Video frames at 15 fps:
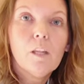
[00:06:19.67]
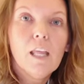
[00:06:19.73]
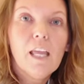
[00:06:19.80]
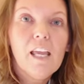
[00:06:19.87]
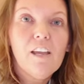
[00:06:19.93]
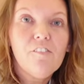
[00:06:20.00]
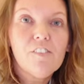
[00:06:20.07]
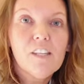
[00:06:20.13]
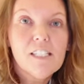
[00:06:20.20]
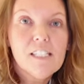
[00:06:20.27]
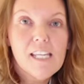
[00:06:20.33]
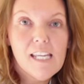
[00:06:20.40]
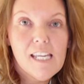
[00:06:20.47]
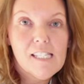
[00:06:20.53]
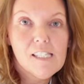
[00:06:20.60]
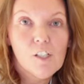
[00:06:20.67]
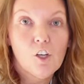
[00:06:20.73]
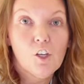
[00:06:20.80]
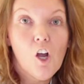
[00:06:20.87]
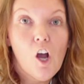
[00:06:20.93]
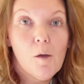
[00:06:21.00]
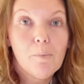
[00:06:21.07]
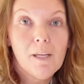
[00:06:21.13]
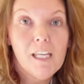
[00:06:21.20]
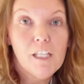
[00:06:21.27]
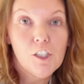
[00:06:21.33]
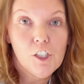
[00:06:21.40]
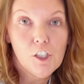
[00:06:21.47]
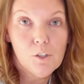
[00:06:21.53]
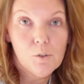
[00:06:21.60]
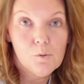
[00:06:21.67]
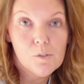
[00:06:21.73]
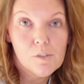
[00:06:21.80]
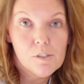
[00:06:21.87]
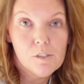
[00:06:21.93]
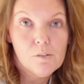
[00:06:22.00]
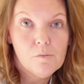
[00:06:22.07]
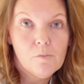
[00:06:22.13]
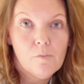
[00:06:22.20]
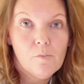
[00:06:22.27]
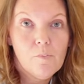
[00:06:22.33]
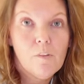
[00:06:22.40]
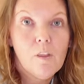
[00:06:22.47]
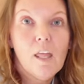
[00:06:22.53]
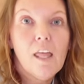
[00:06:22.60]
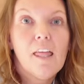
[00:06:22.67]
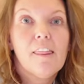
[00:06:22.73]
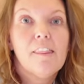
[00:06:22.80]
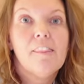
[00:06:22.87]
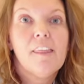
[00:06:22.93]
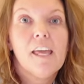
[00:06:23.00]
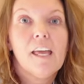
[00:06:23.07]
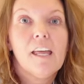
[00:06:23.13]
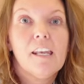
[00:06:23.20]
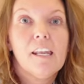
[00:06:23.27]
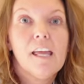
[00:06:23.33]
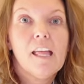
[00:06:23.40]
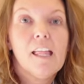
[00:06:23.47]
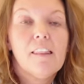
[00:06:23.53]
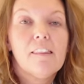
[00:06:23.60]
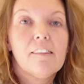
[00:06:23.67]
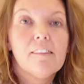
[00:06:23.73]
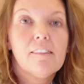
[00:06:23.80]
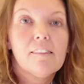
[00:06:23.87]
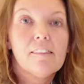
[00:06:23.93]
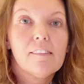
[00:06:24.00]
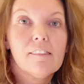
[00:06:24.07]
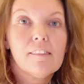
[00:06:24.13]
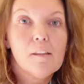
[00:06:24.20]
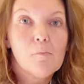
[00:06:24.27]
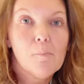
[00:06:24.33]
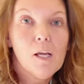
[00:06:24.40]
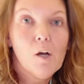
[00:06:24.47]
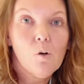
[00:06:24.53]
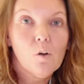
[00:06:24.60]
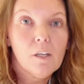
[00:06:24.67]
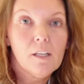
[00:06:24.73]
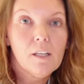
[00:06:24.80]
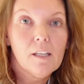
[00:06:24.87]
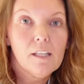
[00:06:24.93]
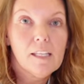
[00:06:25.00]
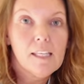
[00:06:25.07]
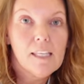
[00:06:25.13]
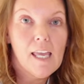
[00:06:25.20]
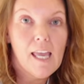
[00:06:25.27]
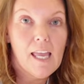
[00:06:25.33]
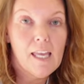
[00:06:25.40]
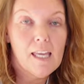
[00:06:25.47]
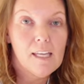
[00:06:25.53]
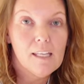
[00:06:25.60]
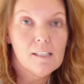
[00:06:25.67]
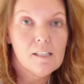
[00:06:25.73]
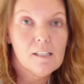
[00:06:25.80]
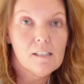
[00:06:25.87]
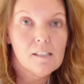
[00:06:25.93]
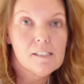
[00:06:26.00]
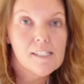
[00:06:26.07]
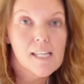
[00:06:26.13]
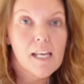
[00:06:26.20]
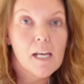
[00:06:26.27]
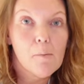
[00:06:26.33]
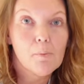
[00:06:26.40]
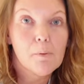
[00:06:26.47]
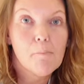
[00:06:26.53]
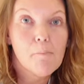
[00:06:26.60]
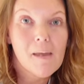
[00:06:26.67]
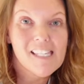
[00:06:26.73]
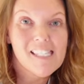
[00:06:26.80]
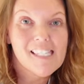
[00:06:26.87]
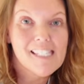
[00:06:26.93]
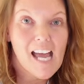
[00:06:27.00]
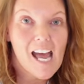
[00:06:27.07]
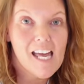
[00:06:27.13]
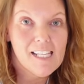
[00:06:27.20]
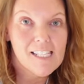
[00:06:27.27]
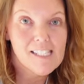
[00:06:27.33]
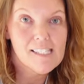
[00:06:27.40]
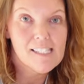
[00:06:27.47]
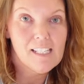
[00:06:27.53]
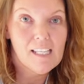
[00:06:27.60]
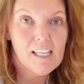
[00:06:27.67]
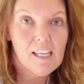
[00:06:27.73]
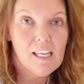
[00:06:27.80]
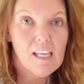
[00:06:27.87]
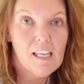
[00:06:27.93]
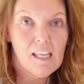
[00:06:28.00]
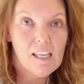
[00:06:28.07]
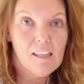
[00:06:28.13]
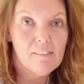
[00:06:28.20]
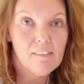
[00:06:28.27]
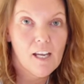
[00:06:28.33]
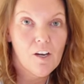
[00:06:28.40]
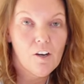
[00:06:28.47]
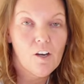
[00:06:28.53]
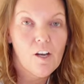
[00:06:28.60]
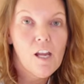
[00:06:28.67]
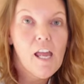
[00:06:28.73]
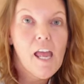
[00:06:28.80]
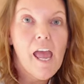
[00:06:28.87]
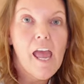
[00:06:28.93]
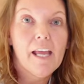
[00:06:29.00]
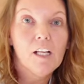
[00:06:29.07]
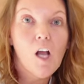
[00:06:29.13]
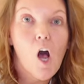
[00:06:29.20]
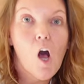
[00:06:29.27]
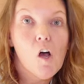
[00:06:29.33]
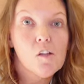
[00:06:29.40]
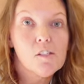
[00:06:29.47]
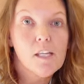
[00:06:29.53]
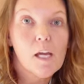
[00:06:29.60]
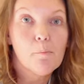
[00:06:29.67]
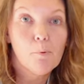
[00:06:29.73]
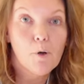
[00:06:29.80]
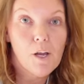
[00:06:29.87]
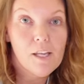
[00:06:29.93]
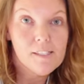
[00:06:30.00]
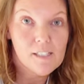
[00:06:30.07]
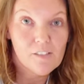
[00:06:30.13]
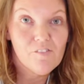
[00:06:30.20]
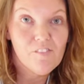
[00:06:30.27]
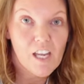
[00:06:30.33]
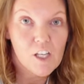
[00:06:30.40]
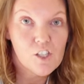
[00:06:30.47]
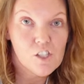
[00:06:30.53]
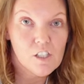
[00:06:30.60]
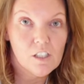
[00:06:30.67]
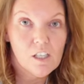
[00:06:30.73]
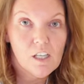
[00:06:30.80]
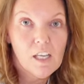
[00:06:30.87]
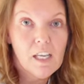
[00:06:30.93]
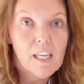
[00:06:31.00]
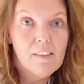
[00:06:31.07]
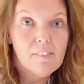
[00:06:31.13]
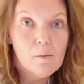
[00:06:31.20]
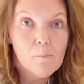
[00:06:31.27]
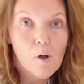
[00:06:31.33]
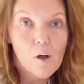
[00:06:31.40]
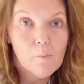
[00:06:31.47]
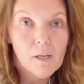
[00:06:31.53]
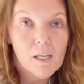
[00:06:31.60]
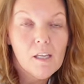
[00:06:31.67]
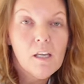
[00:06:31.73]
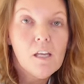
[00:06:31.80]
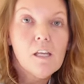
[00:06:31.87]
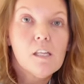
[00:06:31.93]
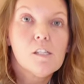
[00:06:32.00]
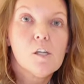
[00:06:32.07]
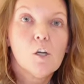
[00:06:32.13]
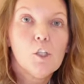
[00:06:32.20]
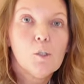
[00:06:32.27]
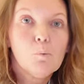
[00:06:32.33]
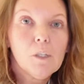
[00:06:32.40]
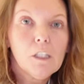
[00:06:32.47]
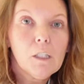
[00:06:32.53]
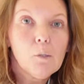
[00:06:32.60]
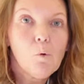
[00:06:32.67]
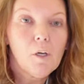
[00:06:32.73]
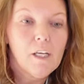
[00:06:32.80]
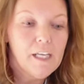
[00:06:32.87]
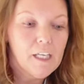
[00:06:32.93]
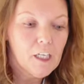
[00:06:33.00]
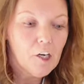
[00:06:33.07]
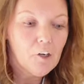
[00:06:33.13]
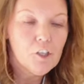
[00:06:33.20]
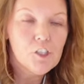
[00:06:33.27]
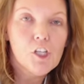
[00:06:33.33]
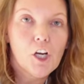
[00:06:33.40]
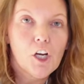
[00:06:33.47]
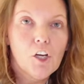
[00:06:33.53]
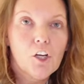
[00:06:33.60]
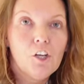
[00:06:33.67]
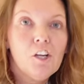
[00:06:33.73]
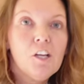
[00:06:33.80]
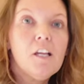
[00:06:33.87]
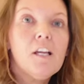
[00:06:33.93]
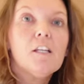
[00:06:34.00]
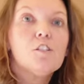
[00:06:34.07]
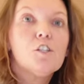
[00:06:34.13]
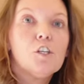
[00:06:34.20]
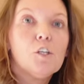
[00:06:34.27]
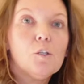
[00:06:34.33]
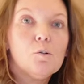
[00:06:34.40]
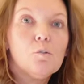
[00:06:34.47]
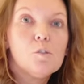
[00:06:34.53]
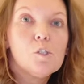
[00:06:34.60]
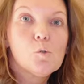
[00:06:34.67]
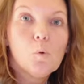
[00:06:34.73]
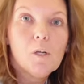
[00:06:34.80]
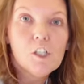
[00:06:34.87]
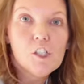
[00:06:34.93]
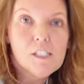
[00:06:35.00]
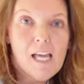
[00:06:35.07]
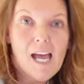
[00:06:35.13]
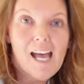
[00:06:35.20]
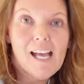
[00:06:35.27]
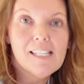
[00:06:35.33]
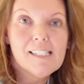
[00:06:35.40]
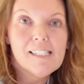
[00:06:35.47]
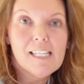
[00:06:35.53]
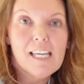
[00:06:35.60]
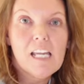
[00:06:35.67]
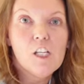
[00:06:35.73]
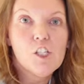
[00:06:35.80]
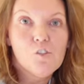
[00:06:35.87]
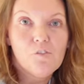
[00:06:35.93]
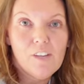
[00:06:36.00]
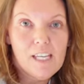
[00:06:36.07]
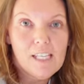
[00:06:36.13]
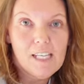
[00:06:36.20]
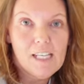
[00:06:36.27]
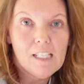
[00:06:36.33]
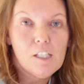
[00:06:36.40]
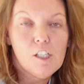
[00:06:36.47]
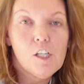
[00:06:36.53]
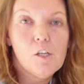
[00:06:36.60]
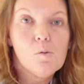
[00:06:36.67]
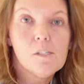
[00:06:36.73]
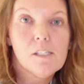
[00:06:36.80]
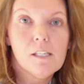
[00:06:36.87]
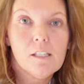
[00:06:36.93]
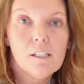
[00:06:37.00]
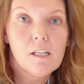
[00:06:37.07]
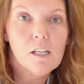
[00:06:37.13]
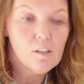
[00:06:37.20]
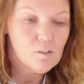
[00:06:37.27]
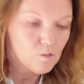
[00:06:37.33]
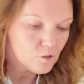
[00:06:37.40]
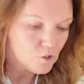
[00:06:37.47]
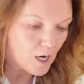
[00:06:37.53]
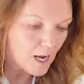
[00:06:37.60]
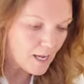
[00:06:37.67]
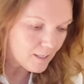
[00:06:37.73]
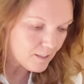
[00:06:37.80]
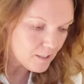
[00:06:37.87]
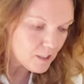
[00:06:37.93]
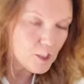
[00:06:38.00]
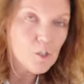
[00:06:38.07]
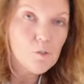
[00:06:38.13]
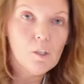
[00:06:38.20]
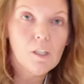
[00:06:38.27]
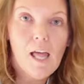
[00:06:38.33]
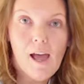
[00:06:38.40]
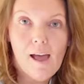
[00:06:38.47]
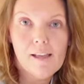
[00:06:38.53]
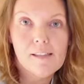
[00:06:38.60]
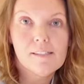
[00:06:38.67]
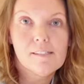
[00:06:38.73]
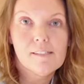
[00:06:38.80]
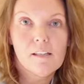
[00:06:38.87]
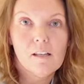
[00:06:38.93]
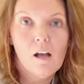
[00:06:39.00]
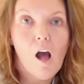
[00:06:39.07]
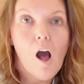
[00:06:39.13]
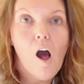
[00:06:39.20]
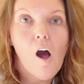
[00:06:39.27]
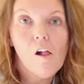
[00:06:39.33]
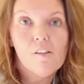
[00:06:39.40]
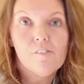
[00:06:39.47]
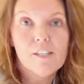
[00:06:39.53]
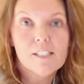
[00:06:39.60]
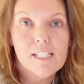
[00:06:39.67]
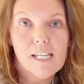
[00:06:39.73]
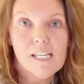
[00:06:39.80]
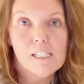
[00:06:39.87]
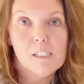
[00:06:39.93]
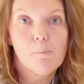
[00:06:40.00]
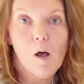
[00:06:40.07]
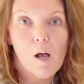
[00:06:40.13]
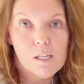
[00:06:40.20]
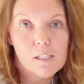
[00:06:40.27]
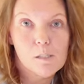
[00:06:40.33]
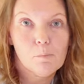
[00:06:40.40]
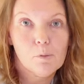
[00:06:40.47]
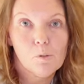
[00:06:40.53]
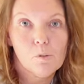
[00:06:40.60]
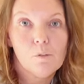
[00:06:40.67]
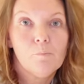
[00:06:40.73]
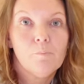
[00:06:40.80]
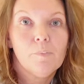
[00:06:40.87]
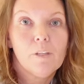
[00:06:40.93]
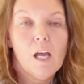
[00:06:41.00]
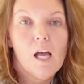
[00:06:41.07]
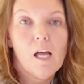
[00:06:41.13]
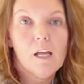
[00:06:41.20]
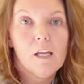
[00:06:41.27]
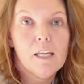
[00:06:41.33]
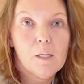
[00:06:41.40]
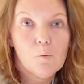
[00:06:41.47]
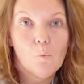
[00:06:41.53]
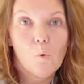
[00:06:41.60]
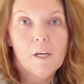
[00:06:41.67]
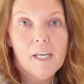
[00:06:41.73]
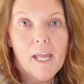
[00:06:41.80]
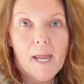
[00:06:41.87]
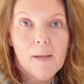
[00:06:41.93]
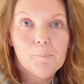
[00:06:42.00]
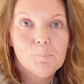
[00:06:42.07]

if the teats are not being used, then the milk can set up mastitis in there and cause a breast infection in the mama. So you really want to encourage her to switch sides each feeding, using, trying to utilize all of the teats possible uh, in one day.